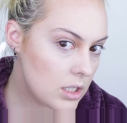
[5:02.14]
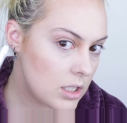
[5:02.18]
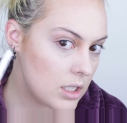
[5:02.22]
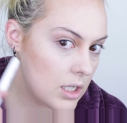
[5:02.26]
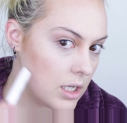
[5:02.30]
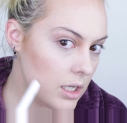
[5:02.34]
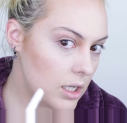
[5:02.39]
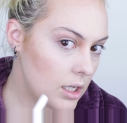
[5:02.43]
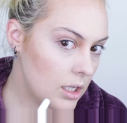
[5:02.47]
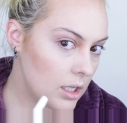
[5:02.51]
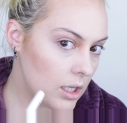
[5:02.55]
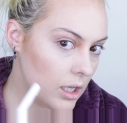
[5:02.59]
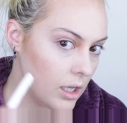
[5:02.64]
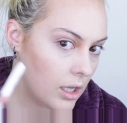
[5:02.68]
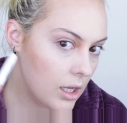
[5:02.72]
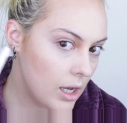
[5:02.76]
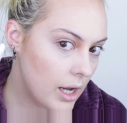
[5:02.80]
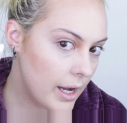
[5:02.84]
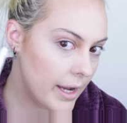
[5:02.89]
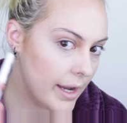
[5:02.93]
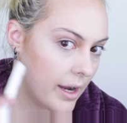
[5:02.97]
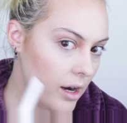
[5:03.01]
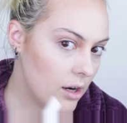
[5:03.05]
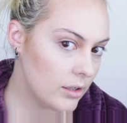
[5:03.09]
see,
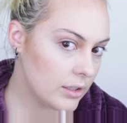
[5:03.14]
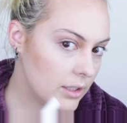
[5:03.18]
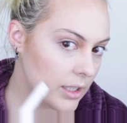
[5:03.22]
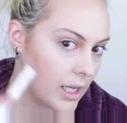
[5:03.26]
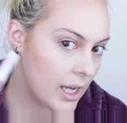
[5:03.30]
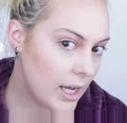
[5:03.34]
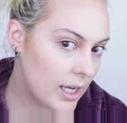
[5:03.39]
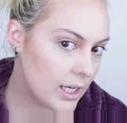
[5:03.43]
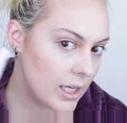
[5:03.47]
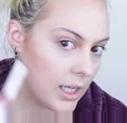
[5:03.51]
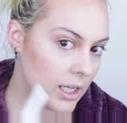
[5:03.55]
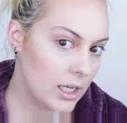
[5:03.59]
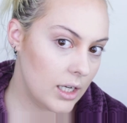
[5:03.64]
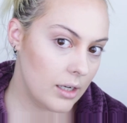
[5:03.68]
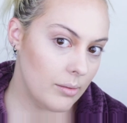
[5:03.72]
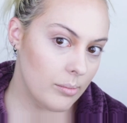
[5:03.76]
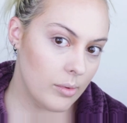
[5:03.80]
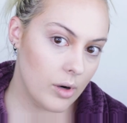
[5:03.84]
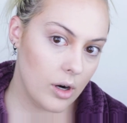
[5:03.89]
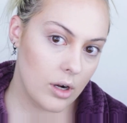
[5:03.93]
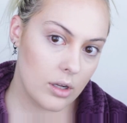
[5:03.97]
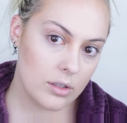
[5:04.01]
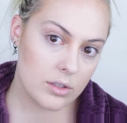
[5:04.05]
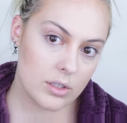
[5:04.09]
I hardly had any
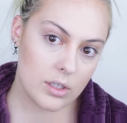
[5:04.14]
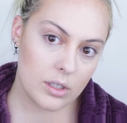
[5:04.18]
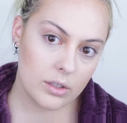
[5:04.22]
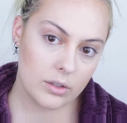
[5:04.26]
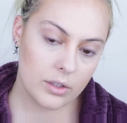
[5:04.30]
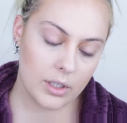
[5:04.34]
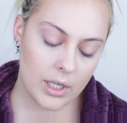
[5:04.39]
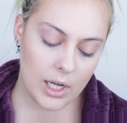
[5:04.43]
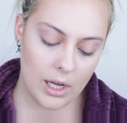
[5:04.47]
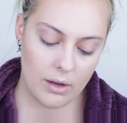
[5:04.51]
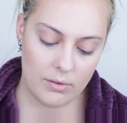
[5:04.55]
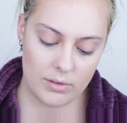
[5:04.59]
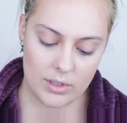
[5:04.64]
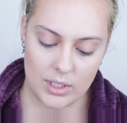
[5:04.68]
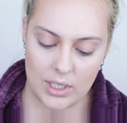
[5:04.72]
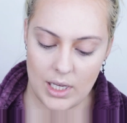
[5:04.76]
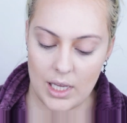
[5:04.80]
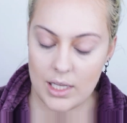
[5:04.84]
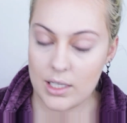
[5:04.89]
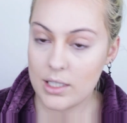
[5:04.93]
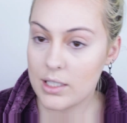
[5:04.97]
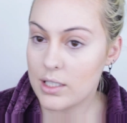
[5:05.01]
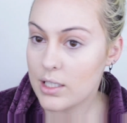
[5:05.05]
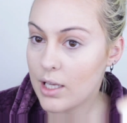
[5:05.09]
bronzer. Look how
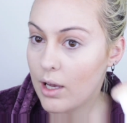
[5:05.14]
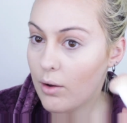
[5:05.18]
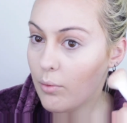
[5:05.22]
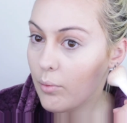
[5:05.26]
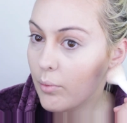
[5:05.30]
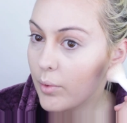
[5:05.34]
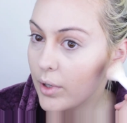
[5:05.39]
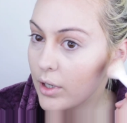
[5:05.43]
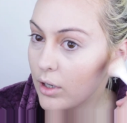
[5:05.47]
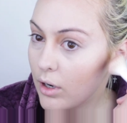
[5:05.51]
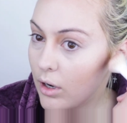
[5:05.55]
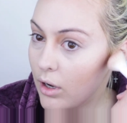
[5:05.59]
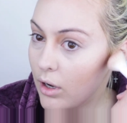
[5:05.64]
intense that went